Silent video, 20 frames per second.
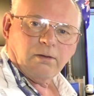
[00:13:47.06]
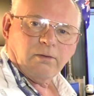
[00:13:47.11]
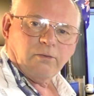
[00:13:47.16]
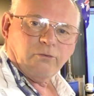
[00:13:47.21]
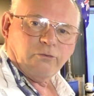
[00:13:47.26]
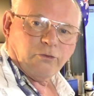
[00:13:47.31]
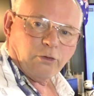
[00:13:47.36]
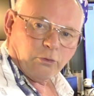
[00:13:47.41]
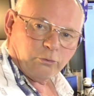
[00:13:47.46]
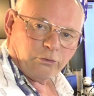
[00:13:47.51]

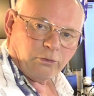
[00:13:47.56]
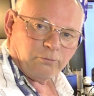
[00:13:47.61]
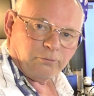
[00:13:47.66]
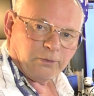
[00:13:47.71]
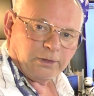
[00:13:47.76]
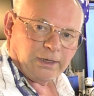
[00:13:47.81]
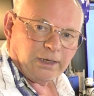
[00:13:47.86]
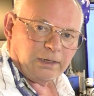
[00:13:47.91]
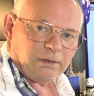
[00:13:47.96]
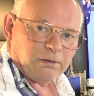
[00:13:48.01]
So don't
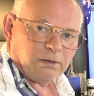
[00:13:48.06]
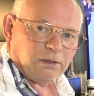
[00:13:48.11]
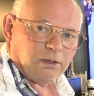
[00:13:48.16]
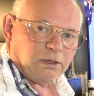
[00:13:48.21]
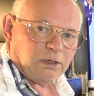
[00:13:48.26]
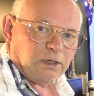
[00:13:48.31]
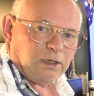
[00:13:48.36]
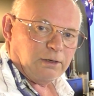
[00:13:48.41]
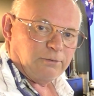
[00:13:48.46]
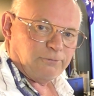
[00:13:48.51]
forget,
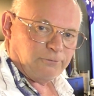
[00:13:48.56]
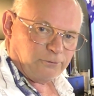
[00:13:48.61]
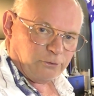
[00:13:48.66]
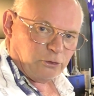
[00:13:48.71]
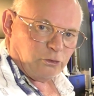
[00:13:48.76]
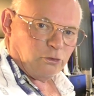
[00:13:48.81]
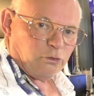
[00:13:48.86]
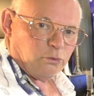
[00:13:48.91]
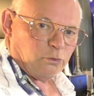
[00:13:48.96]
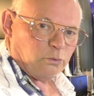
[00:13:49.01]
if
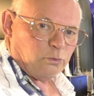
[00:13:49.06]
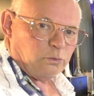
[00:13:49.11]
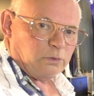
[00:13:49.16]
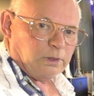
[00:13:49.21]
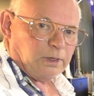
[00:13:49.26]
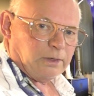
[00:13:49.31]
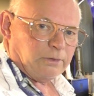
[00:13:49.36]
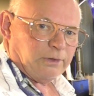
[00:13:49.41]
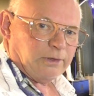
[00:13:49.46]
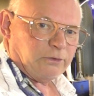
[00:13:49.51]
you
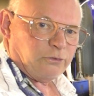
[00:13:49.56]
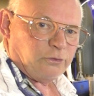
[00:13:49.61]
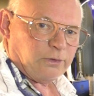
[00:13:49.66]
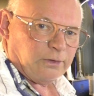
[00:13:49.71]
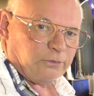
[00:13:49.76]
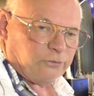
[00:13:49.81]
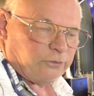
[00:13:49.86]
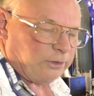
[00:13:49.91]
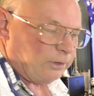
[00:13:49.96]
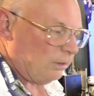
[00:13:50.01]
are
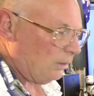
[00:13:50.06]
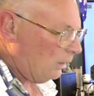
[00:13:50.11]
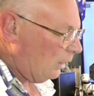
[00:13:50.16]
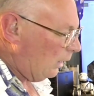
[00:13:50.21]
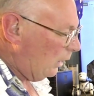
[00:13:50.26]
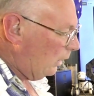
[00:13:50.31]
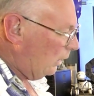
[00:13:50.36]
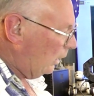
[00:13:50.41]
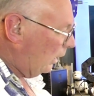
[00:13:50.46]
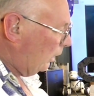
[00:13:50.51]
interested
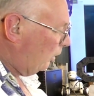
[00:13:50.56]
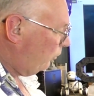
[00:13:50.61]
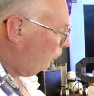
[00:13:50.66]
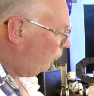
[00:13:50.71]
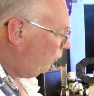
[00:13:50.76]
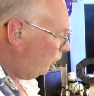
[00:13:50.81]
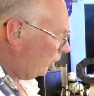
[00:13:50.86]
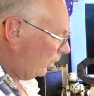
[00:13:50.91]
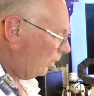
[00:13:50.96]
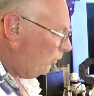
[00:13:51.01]
in a
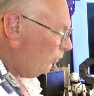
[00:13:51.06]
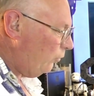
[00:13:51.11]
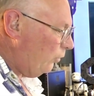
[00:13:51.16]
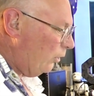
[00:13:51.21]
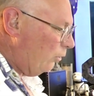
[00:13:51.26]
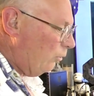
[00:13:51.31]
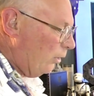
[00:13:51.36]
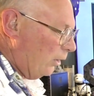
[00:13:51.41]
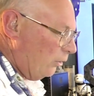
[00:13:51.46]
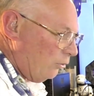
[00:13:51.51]

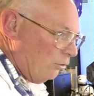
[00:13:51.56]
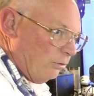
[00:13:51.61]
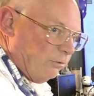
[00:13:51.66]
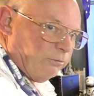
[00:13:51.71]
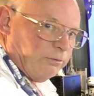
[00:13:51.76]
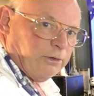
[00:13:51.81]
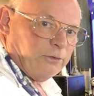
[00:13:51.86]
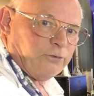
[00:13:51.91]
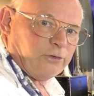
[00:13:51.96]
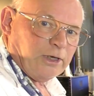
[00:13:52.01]
CNC router of
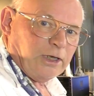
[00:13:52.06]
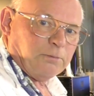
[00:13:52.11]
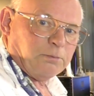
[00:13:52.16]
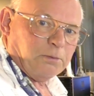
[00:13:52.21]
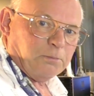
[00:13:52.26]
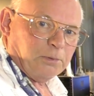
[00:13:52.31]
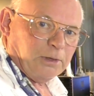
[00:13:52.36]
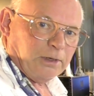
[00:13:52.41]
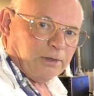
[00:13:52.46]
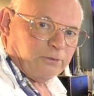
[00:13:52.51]
this
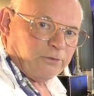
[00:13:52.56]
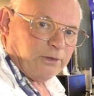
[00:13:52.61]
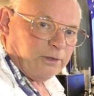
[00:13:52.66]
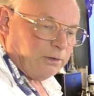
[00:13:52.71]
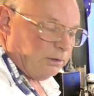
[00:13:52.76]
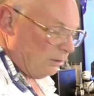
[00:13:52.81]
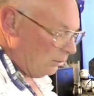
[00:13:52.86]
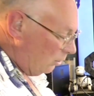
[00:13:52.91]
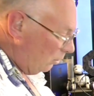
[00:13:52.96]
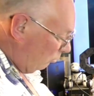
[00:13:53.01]
capability
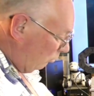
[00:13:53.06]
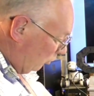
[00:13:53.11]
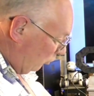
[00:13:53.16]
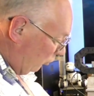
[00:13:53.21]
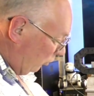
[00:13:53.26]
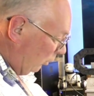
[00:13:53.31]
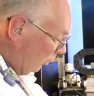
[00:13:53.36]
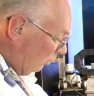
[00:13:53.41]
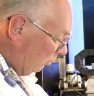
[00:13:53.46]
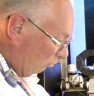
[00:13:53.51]
that can
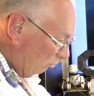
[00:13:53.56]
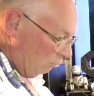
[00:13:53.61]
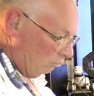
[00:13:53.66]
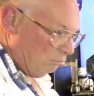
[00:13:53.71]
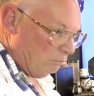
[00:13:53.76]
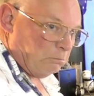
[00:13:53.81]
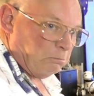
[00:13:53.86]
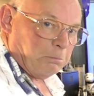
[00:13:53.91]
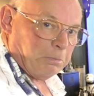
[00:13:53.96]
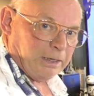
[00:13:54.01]
machine
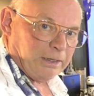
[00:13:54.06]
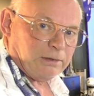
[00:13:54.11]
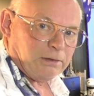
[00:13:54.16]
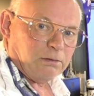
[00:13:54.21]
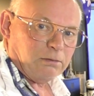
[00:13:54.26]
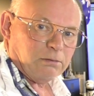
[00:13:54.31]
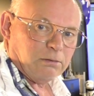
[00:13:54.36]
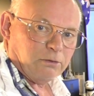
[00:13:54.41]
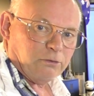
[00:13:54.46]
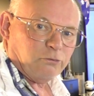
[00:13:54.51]

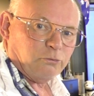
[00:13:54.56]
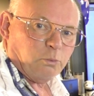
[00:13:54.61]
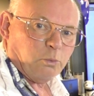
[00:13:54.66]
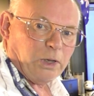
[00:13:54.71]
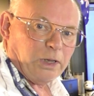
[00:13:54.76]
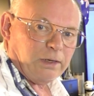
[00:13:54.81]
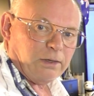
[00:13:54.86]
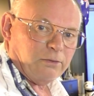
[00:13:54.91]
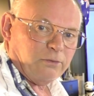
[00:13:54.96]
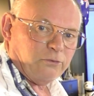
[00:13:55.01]
metal as
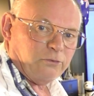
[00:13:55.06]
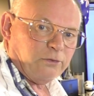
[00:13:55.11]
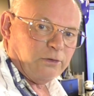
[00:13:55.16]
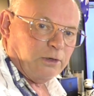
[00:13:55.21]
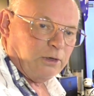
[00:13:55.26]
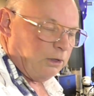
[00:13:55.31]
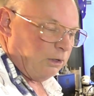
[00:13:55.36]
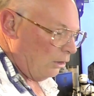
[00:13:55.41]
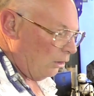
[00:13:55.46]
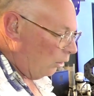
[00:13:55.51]
well as
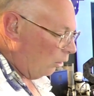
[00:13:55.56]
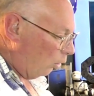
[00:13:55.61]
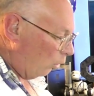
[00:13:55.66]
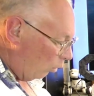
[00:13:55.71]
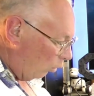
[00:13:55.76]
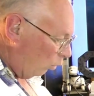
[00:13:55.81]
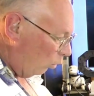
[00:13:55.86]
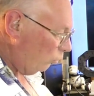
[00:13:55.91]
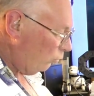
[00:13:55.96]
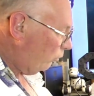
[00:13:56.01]

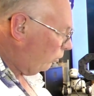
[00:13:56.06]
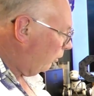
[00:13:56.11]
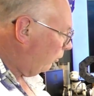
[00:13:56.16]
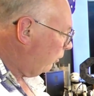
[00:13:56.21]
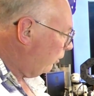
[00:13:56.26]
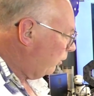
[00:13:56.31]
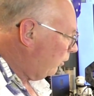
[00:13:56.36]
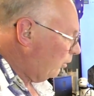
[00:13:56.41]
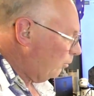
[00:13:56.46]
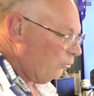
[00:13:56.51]
all
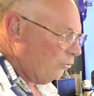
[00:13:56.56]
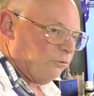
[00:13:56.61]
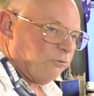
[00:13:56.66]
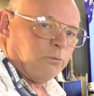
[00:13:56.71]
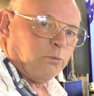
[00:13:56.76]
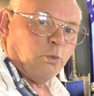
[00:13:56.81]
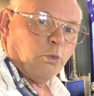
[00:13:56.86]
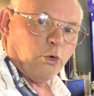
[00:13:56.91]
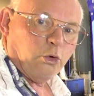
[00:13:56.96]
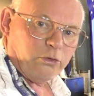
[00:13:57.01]
different types
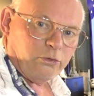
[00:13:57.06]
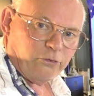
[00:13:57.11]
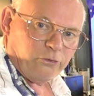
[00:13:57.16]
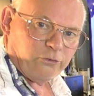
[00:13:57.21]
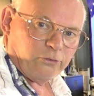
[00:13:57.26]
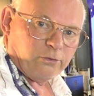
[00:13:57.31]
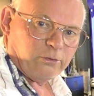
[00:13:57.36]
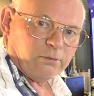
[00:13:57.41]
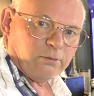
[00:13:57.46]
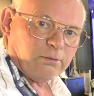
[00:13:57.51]
of
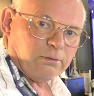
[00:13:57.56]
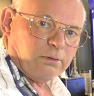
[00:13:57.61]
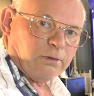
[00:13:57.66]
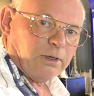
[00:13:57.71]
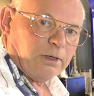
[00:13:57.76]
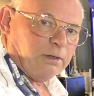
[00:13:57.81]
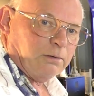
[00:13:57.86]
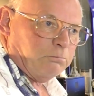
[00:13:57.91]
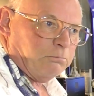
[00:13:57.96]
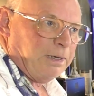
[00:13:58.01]
woods
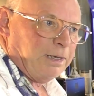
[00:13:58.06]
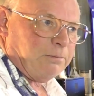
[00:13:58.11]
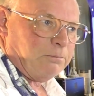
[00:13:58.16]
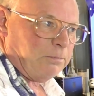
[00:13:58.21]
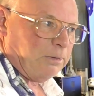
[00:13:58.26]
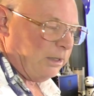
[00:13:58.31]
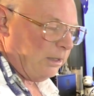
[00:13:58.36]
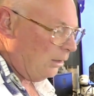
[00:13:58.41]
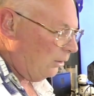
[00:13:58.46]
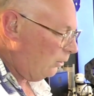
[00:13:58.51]
and
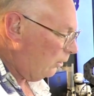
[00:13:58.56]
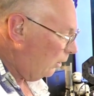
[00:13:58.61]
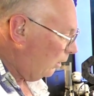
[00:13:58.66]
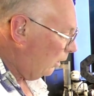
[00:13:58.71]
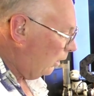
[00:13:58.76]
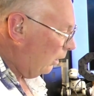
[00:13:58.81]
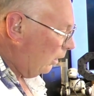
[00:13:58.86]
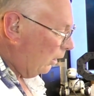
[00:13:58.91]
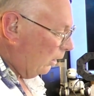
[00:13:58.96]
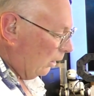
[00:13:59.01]
man-made
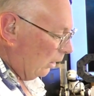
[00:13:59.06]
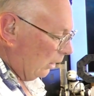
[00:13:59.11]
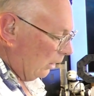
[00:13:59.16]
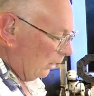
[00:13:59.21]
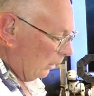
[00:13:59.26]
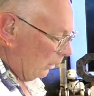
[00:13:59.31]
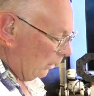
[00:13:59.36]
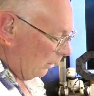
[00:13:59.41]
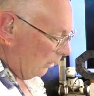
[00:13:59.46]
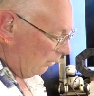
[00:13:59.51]

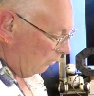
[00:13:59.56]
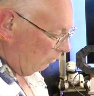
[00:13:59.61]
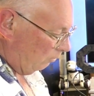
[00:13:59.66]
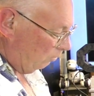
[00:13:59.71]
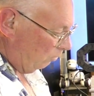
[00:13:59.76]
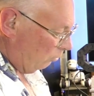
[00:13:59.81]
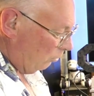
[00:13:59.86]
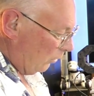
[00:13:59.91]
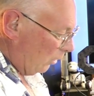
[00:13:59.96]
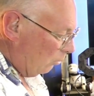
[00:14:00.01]

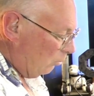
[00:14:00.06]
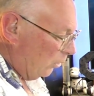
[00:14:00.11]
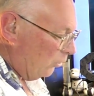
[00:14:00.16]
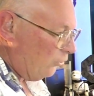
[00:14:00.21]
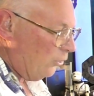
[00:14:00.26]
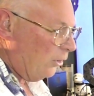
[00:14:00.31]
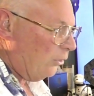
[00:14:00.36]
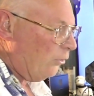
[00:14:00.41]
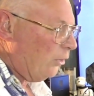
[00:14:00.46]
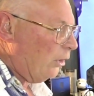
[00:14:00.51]

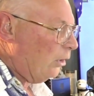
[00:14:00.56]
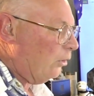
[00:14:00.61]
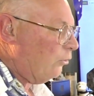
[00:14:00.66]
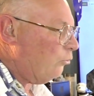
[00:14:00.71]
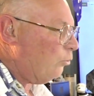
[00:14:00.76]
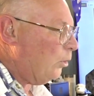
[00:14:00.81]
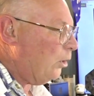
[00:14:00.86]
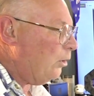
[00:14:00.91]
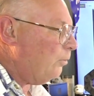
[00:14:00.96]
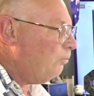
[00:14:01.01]
material
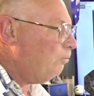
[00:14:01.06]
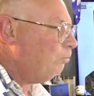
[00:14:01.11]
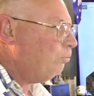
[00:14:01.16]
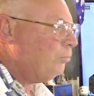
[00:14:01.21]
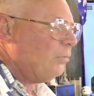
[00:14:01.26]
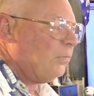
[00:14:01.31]
as well,